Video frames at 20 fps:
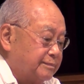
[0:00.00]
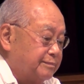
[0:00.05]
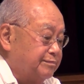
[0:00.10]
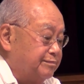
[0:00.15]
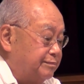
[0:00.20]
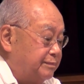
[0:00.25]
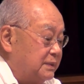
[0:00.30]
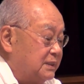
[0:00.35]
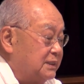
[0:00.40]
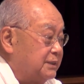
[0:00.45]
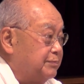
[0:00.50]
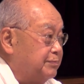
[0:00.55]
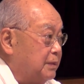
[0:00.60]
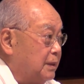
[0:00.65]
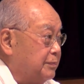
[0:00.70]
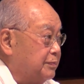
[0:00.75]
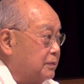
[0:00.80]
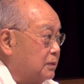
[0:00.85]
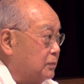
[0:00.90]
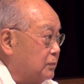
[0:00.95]
best
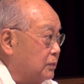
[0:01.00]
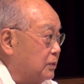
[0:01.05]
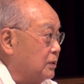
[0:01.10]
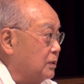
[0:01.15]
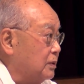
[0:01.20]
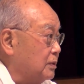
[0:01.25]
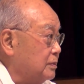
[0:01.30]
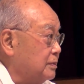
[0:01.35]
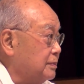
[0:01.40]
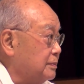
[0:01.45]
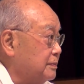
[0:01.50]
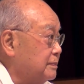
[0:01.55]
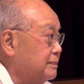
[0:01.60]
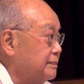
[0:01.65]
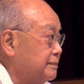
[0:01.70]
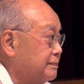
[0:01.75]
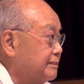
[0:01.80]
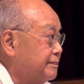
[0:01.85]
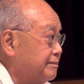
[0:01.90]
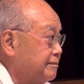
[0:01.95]
people in the world.
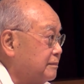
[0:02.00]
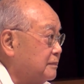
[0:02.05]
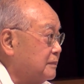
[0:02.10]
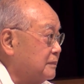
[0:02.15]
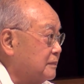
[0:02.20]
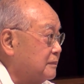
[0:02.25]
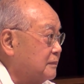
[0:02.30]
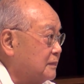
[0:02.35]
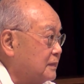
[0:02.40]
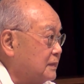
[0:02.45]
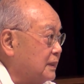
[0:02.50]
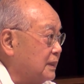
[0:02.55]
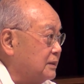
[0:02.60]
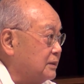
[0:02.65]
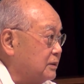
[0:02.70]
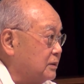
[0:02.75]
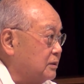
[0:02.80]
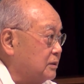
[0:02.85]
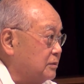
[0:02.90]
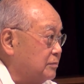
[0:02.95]

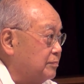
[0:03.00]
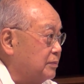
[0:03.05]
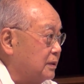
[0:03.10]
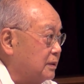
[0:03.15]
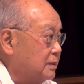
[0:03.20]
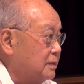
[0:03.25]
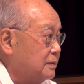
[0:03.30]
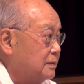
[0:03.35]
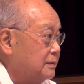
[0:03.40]
That's a good part.